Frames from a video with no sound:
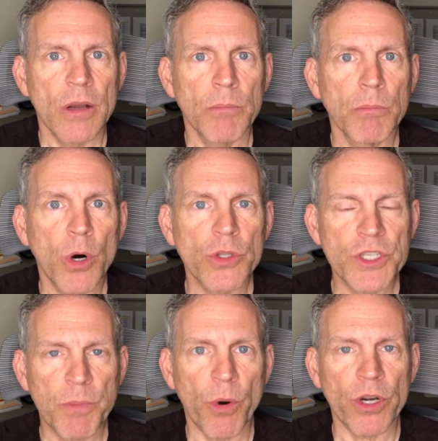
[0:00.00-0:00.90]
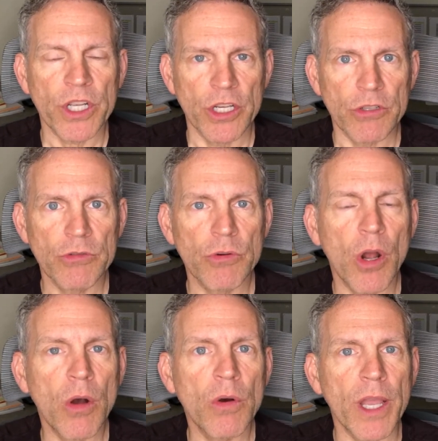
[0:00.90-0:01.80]
mold spore can
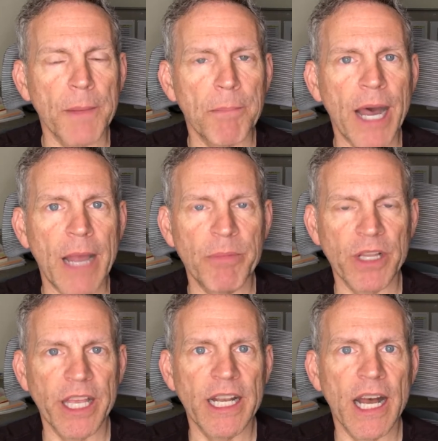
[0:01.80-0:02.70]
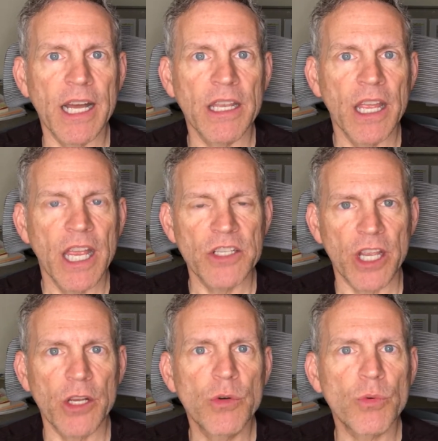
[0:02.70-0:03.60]
grow and populate on is a
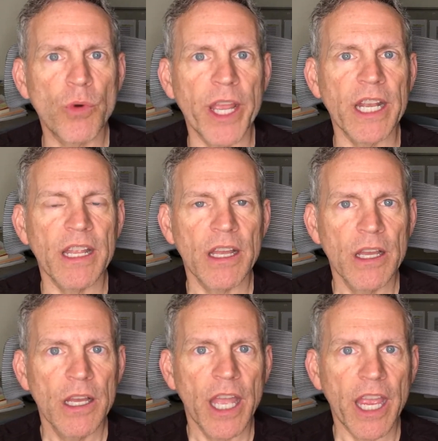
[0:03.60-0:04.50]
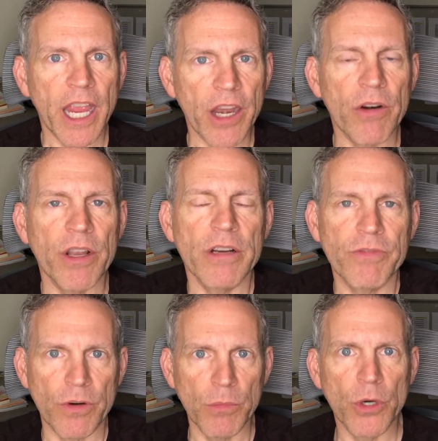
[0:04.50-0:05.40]
great area
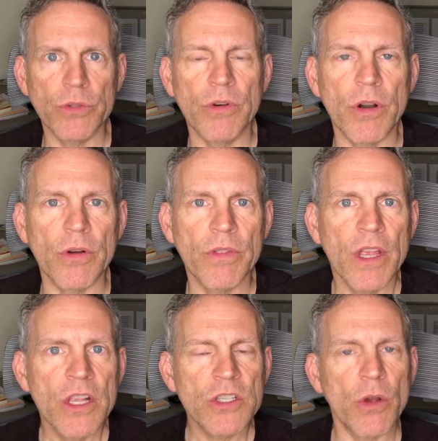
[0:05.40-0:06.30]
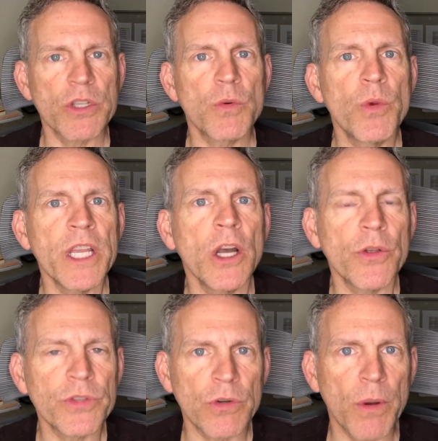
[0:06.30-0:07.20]
for mold growth. So as we go
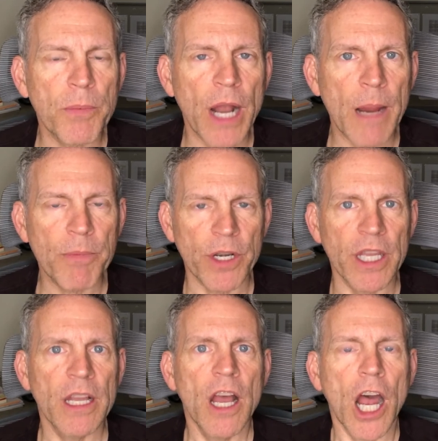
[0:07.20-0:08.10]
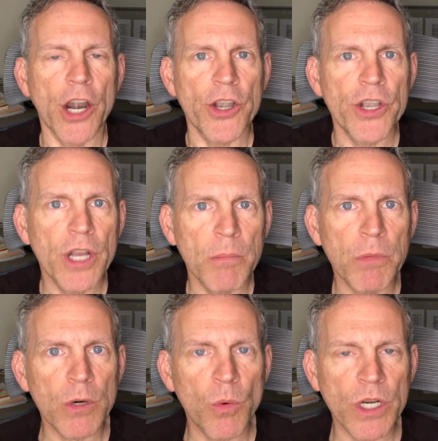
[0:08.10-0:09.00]
through a property, our
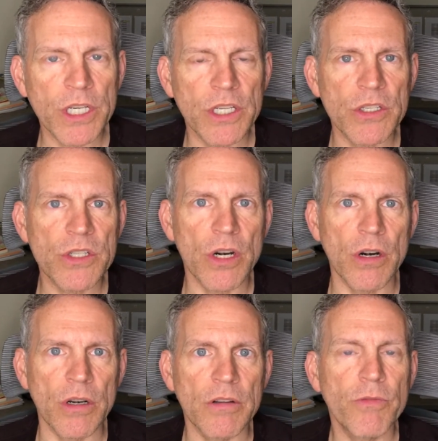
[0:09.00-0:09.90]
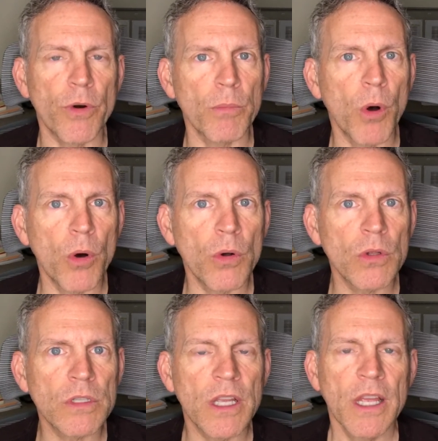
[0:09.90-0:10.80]
number one concern for
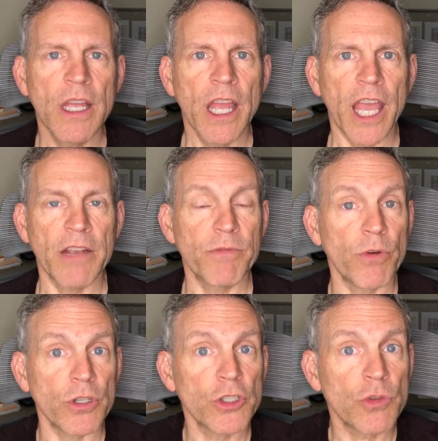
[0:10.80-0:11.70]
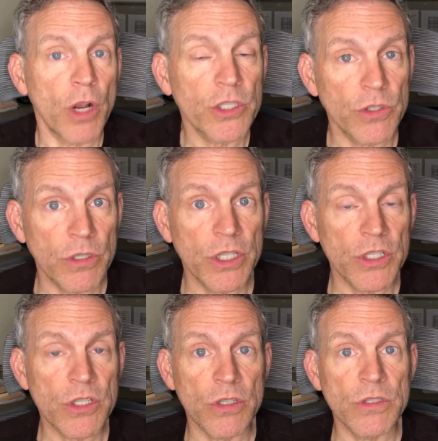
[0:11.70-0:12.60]
mold and for structural
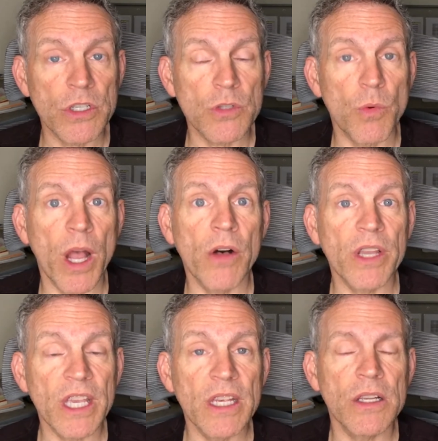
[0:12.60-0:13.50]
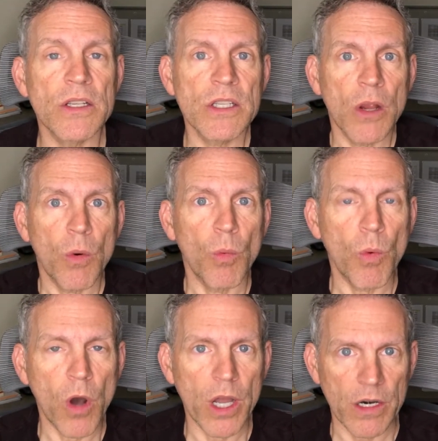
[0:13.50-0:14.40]
concerns as well is
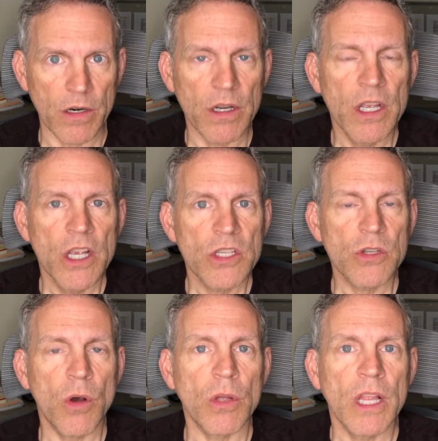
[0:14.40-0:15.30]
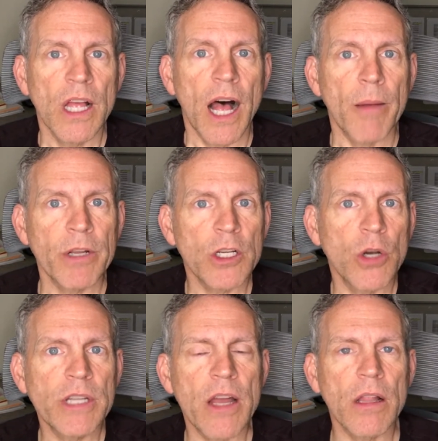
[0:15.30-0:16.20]
water. So I'm going to go
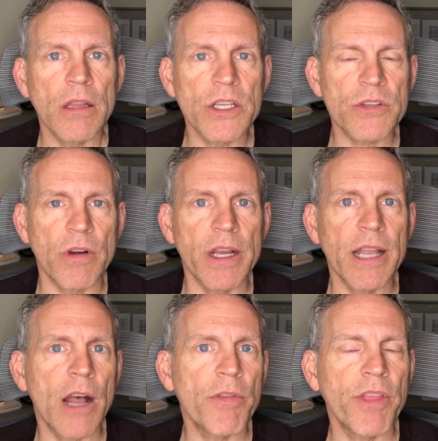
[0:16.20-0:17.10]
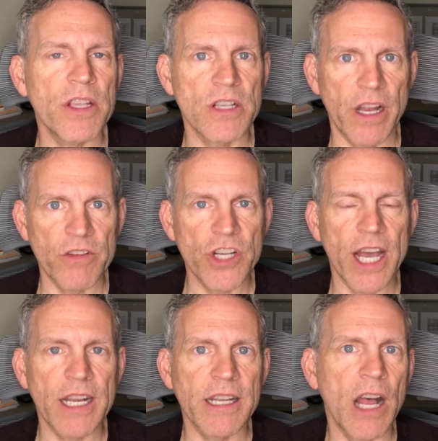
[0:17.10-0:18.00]
down a list right now, things that I
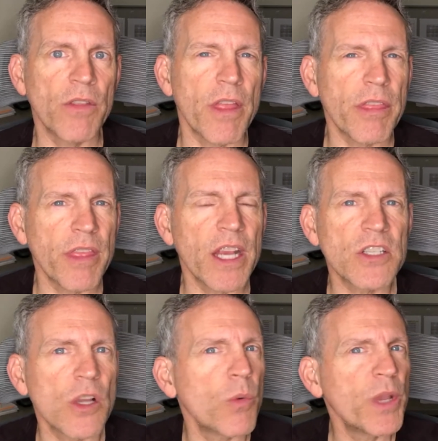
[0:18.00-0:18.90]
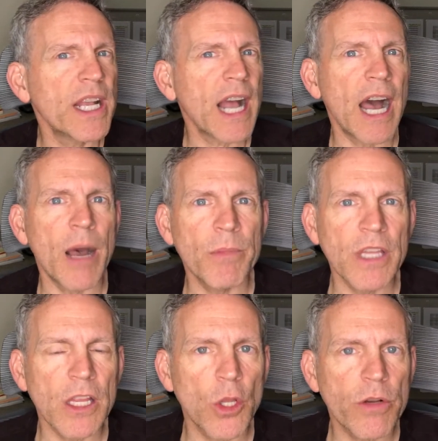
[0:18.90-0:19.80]
jotted down, things that we
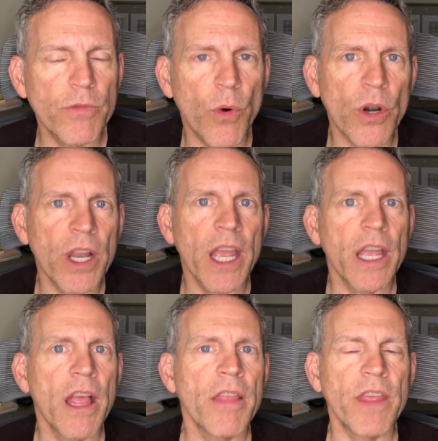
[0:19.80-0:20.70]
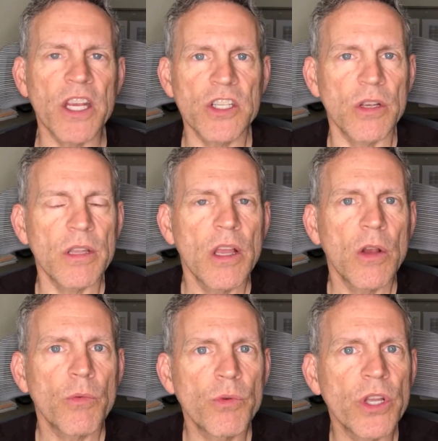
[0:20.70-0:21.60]
commonly look for, things that
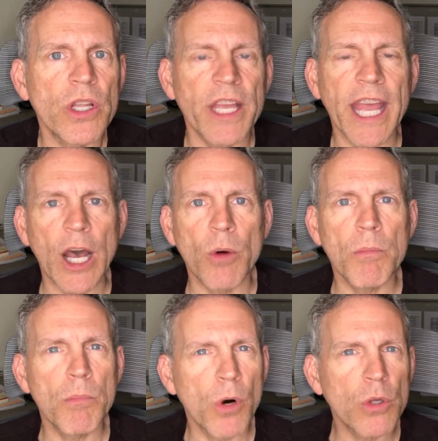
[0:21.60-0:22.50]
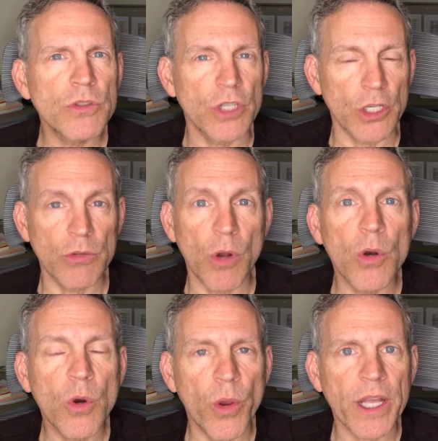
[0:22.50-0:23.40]
really help mold to grow
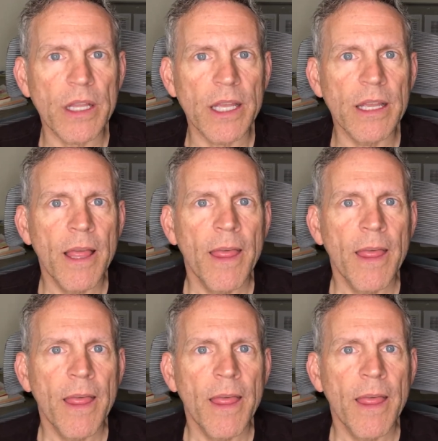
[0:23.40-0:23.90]
quickly.